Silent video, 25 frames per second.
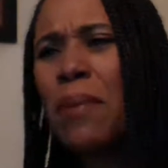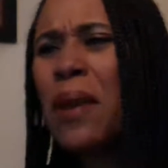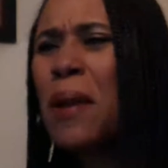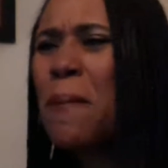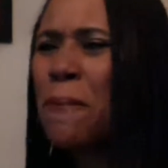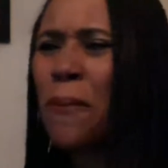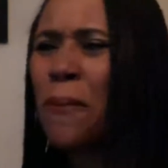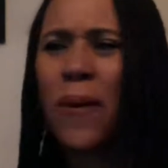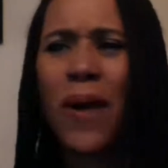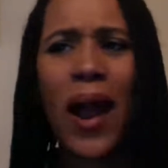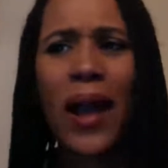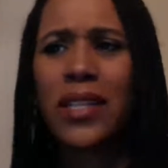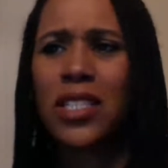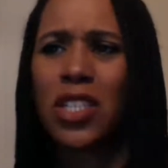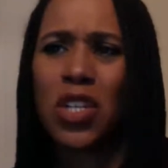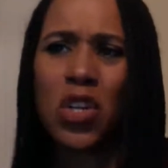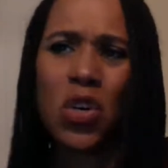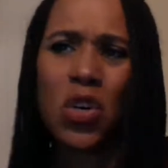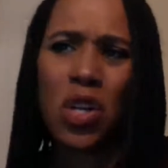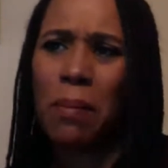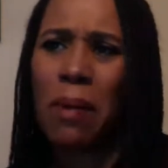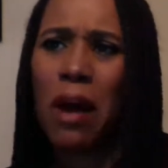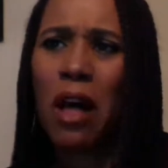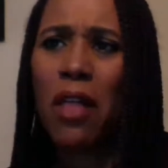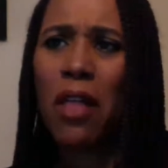Be
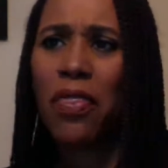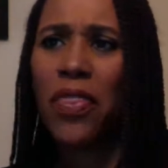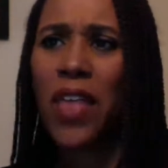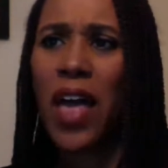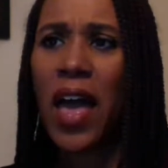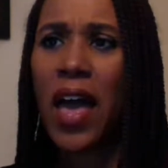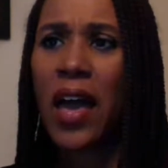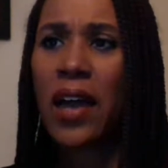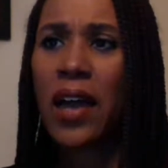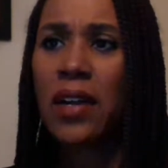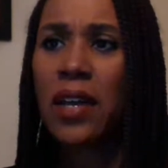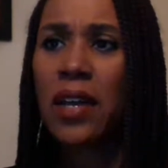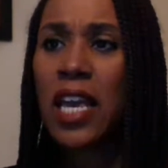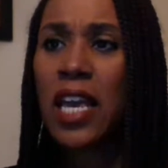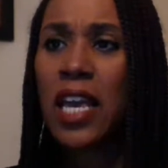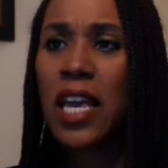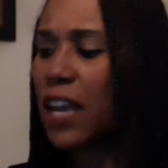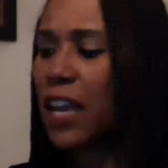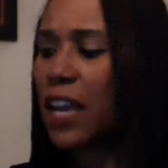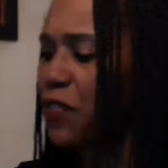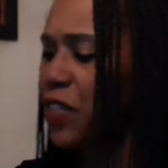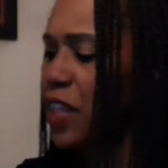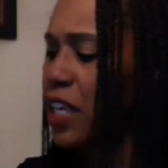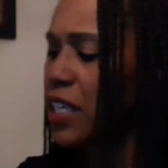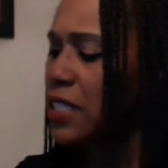practical about that.
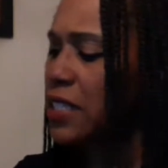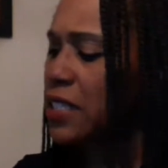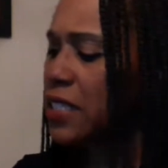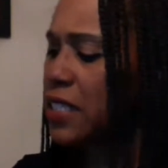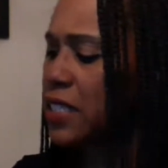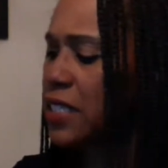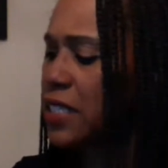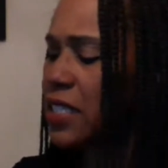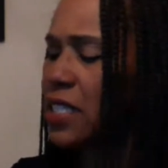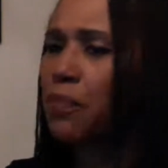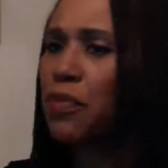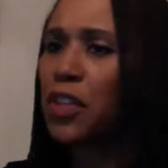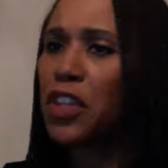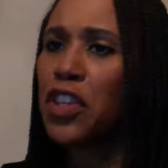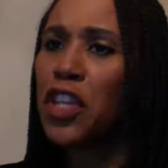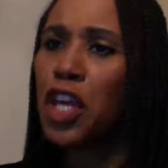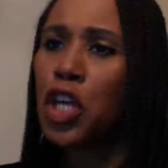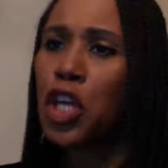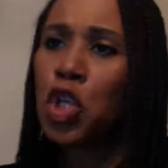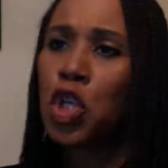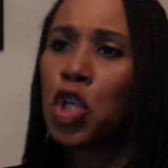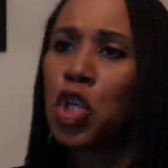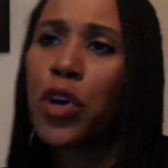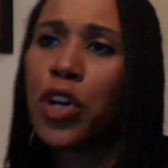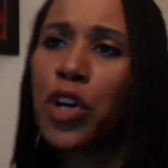If this is something
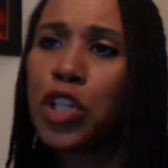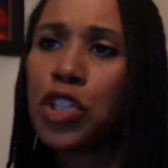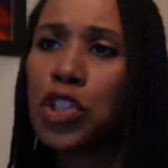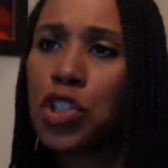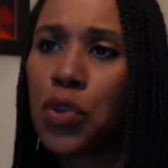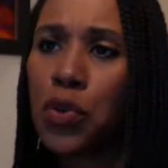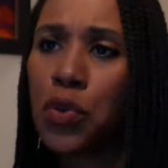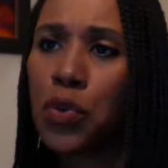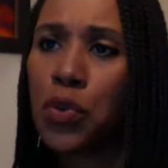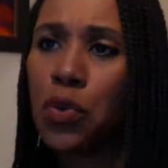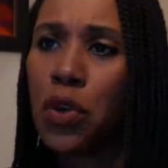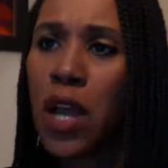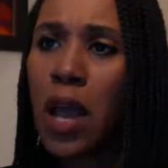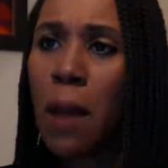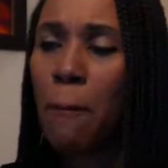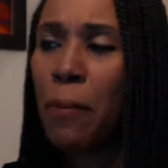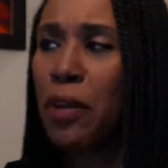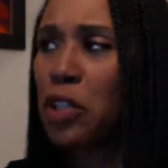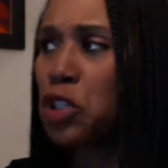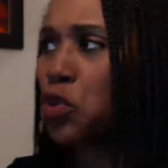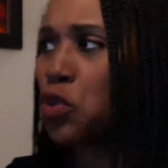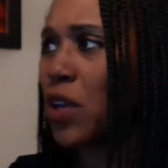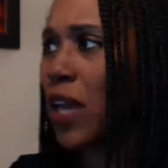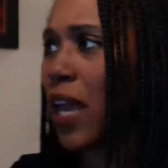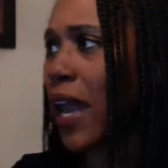that you want to do,
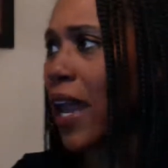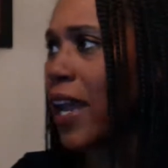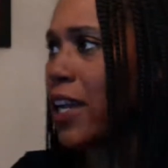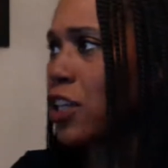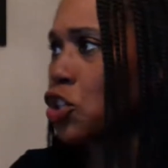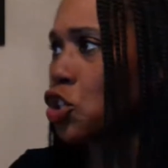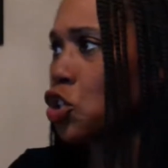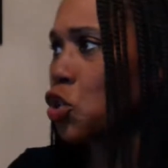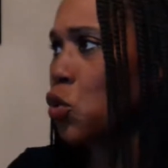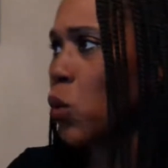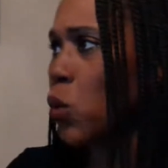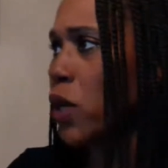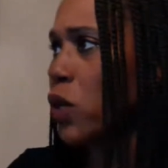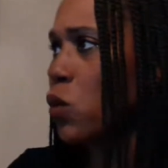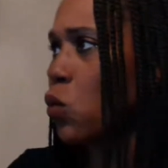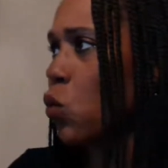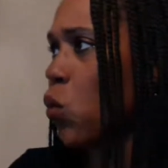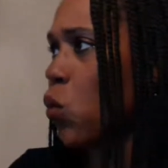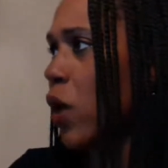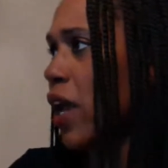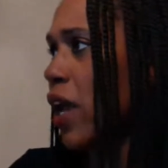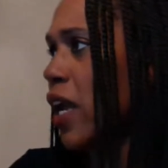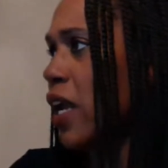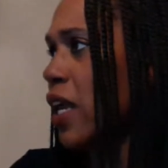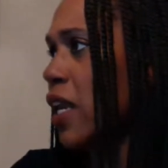but you can't do it
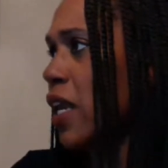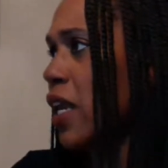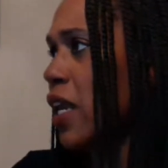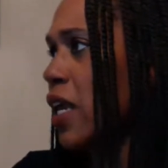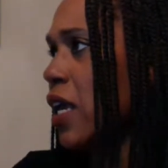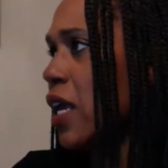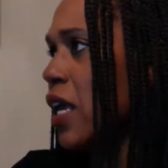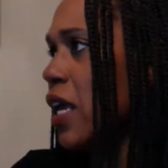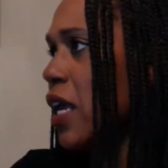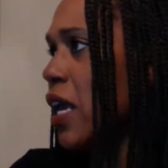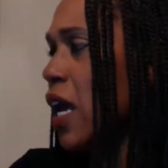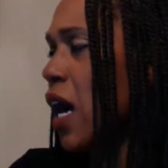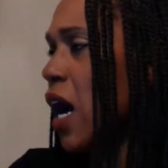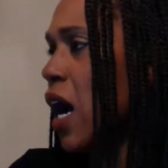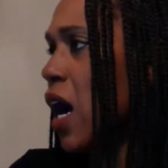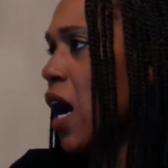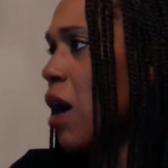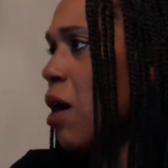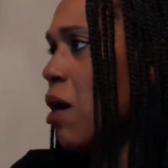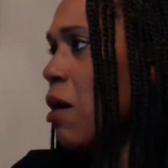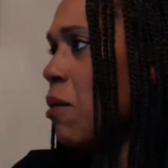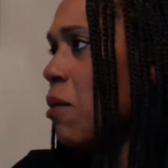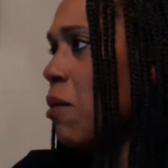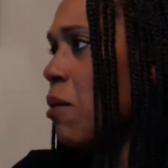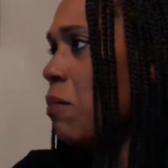when,
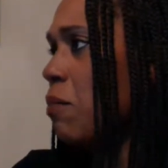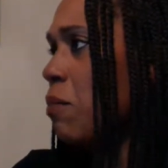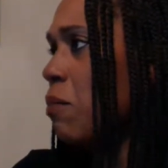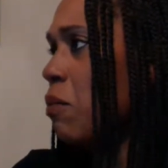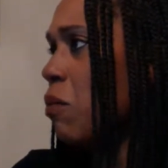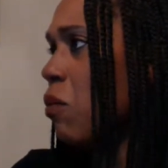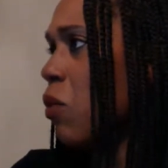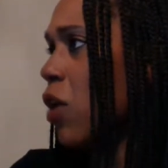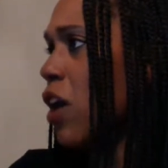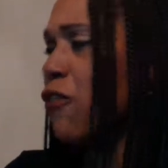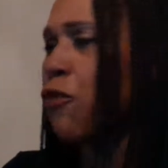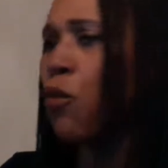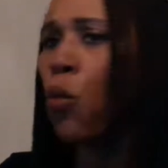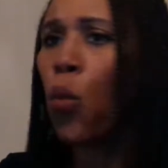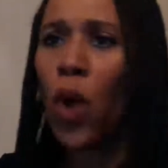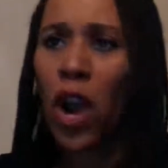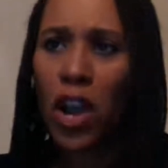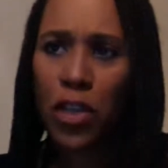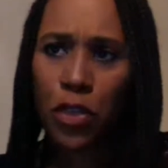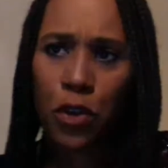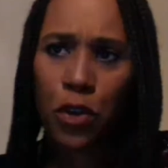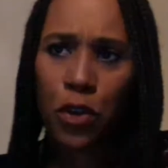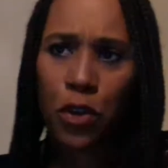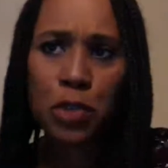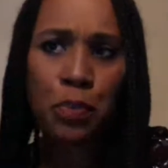if
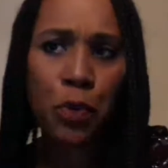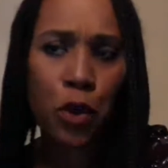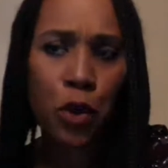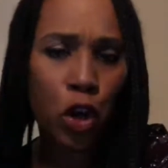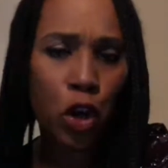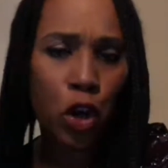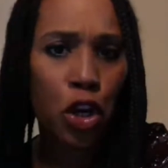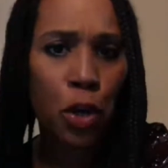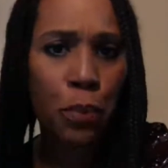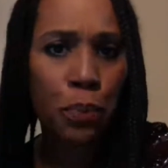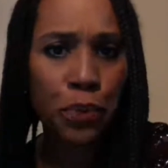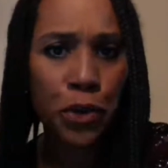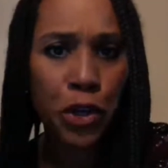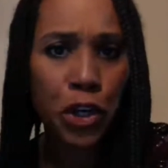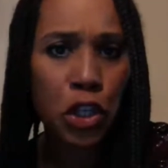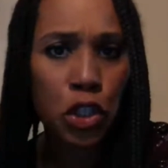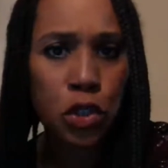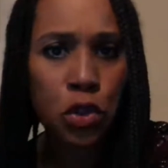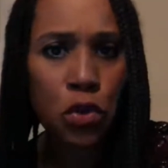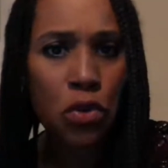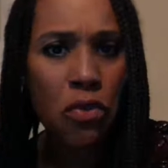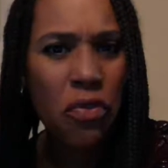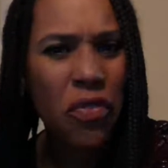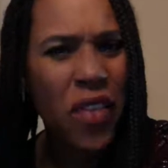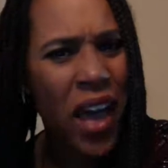weather's going to
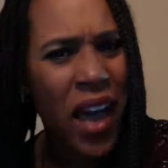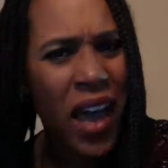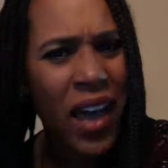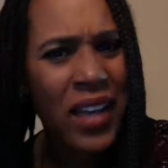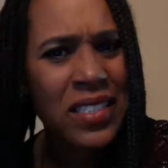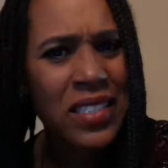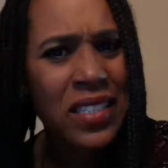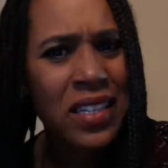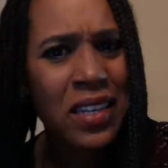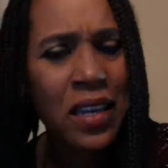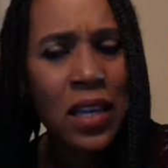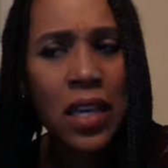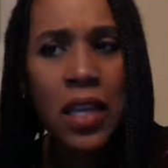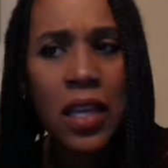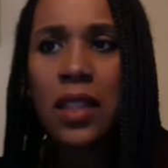preclude that,